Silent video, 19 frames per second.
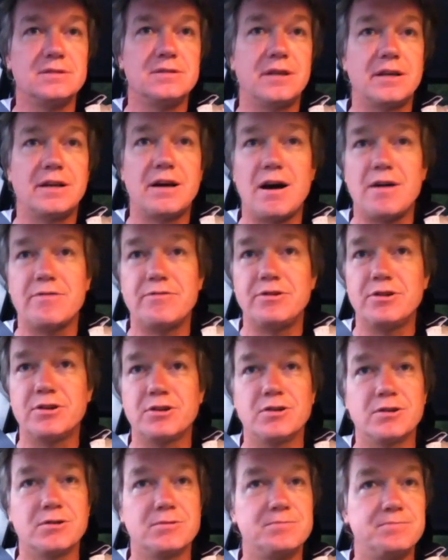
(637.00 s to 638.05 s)
get off
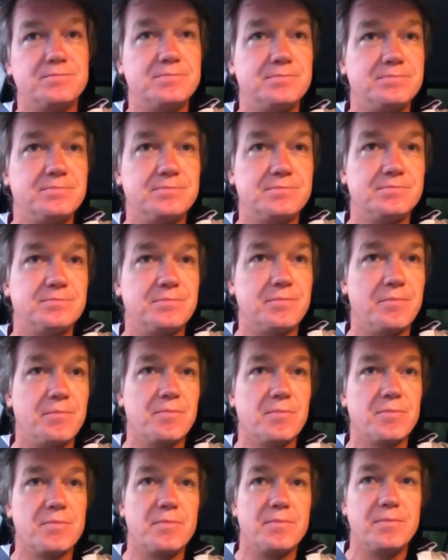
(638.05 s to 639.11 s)
your
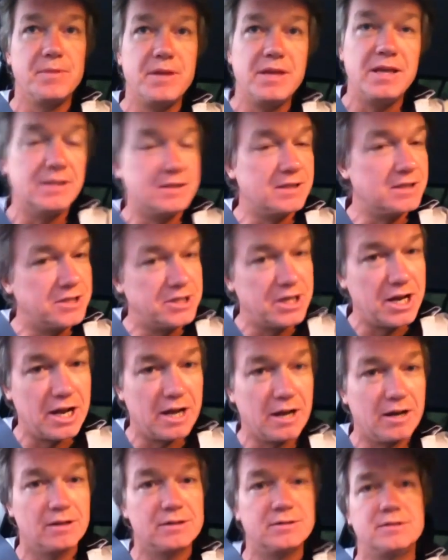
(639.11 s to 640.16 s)
easy
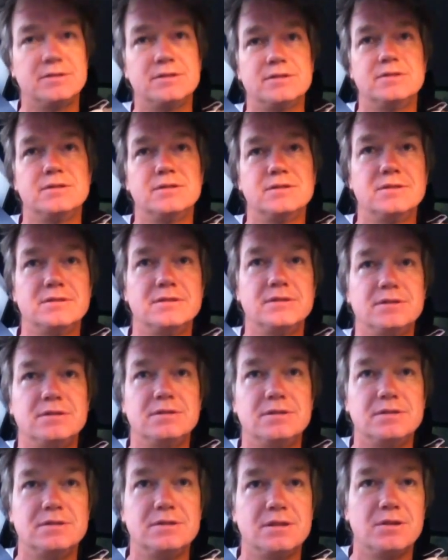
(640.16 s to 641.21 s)
chair,
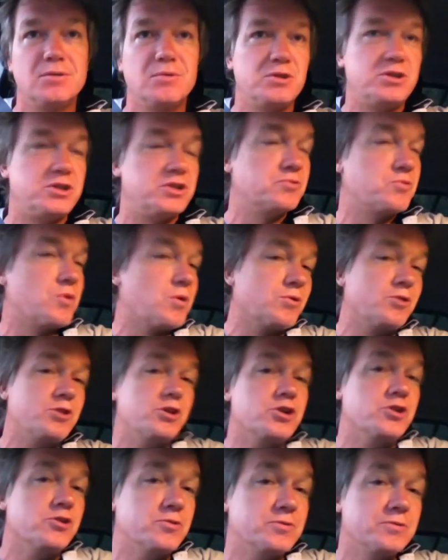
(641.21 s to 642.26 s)
which you won't
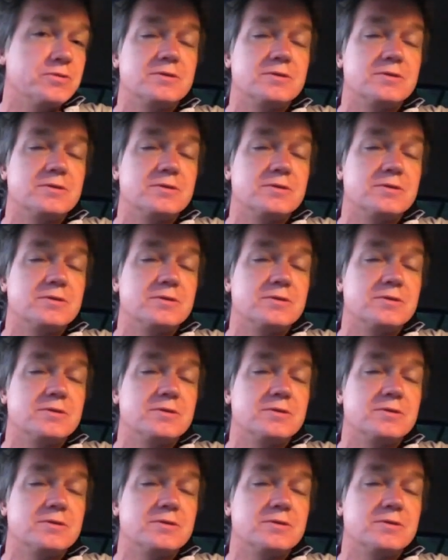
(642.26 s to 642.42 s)
do,